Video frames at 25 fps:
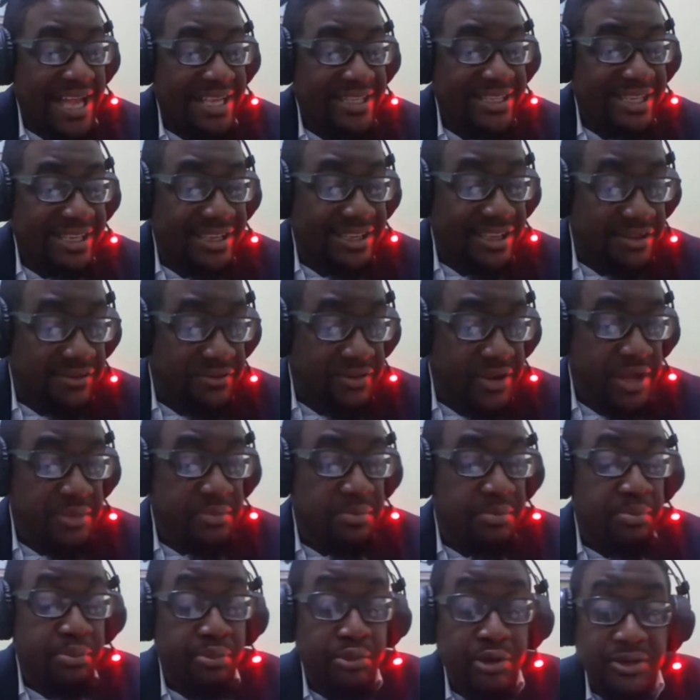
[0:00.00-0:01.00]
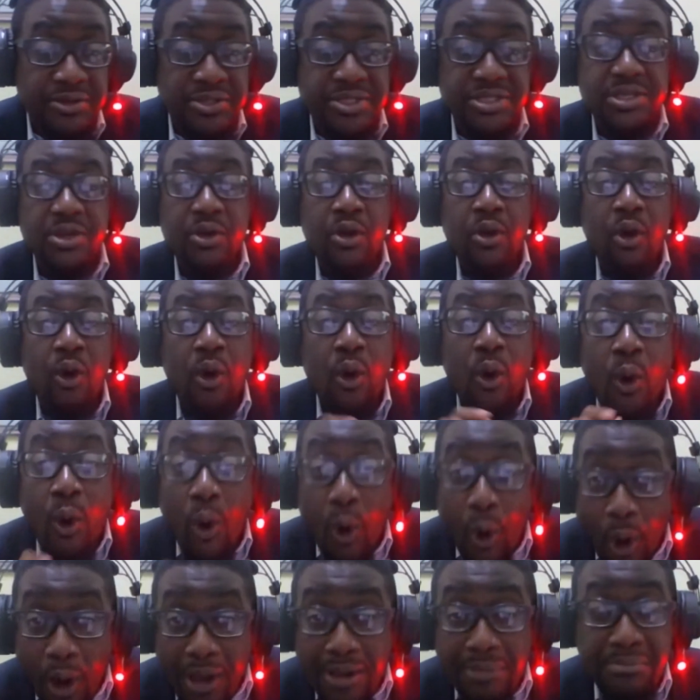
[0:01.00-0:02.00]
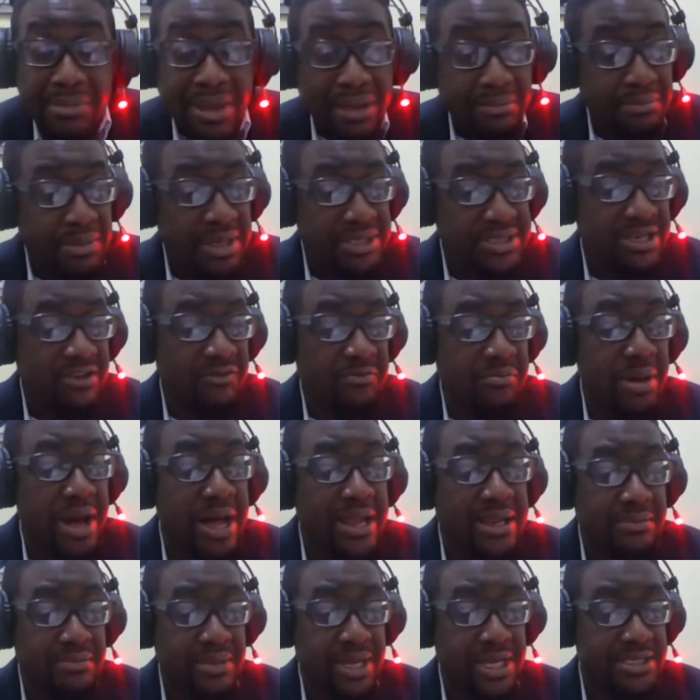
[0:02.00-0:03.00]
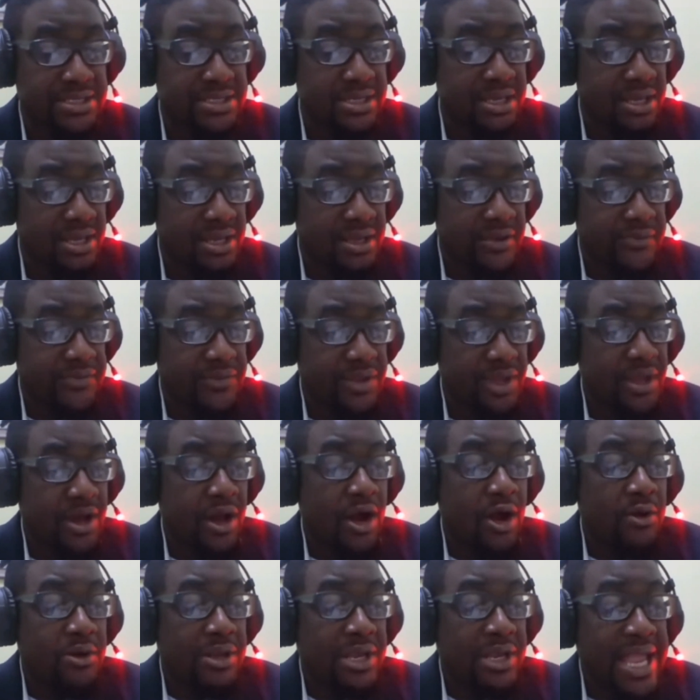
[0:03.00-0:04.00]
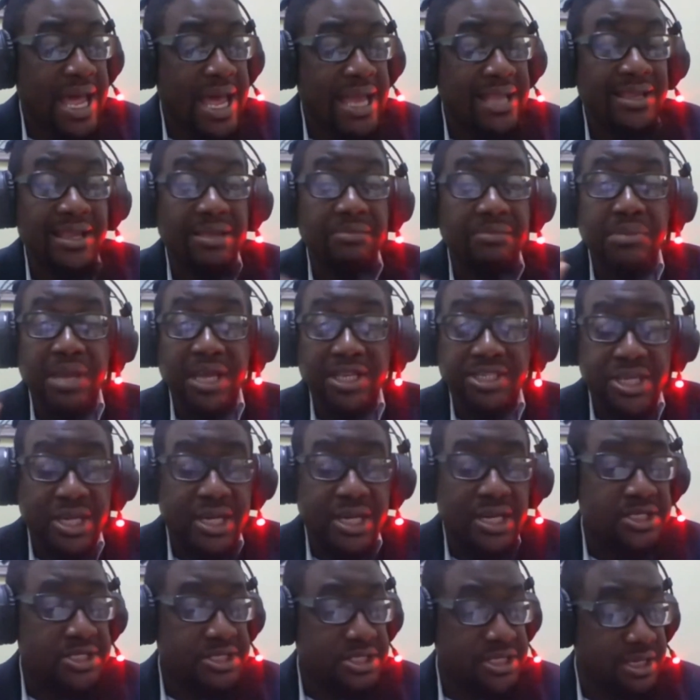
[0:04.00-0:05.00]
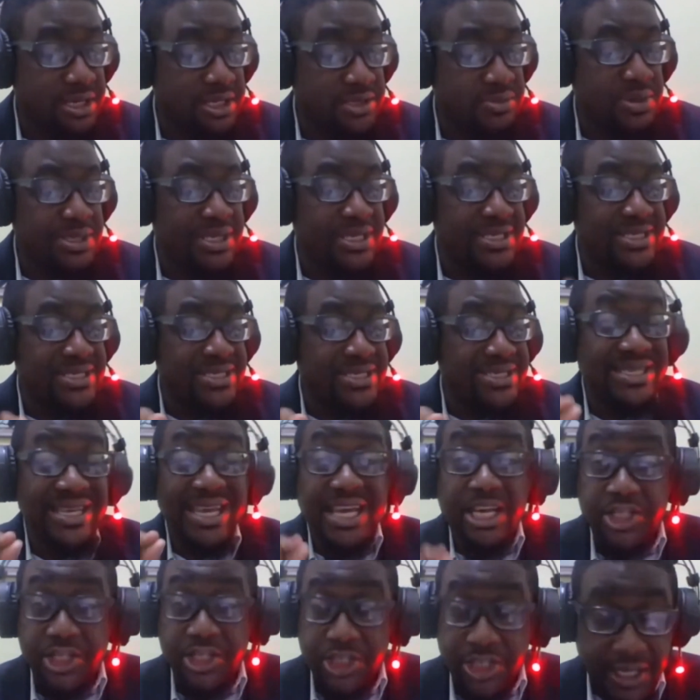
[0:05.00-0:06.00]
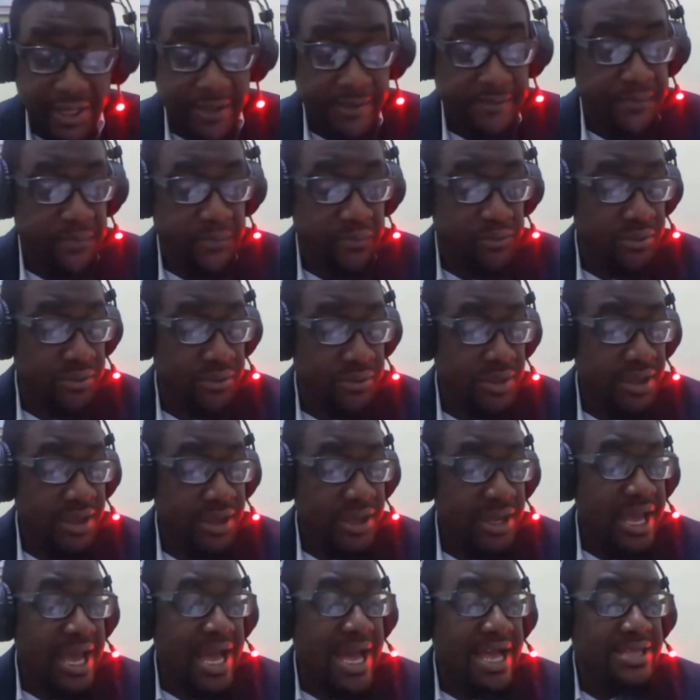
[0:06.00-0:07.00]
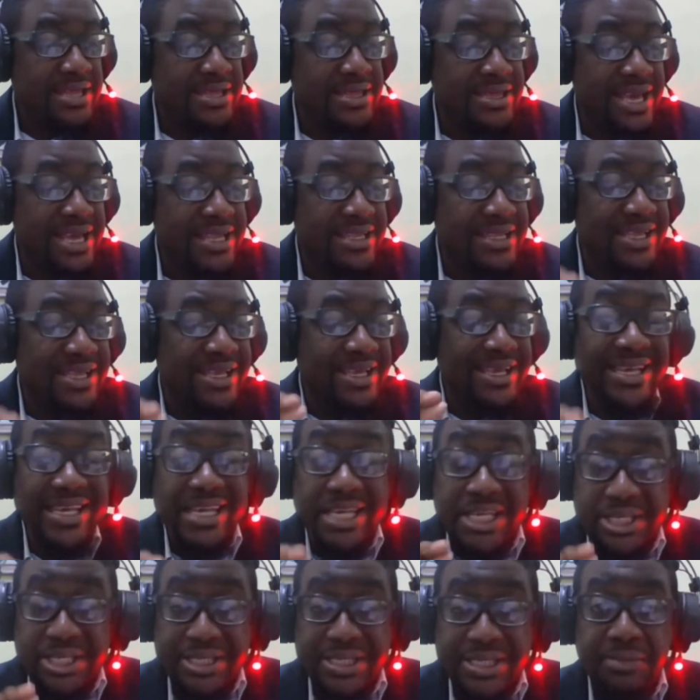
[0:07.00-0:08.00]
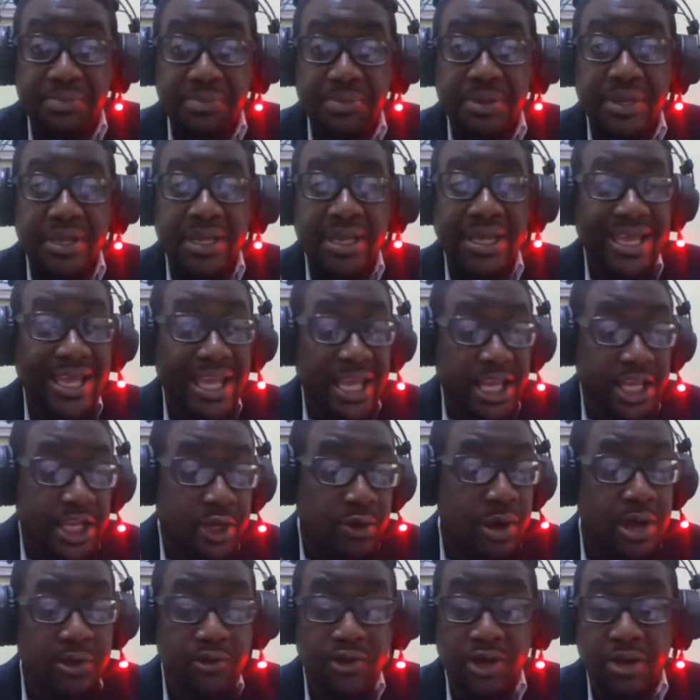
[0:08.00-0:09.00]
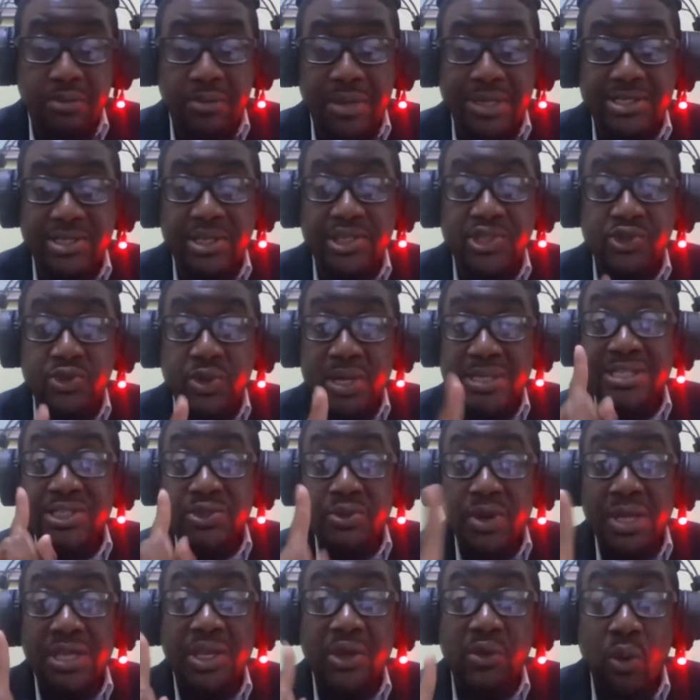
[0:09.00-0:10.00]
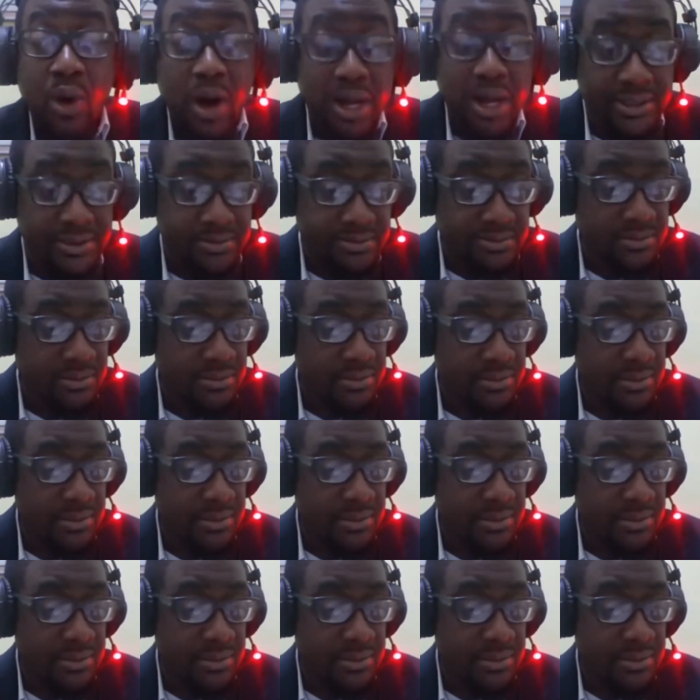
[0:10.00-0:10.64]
And delivered briefs to all members of parliament outlining major concerns with the CSC and then the ECP-EU agreement. This is 2021.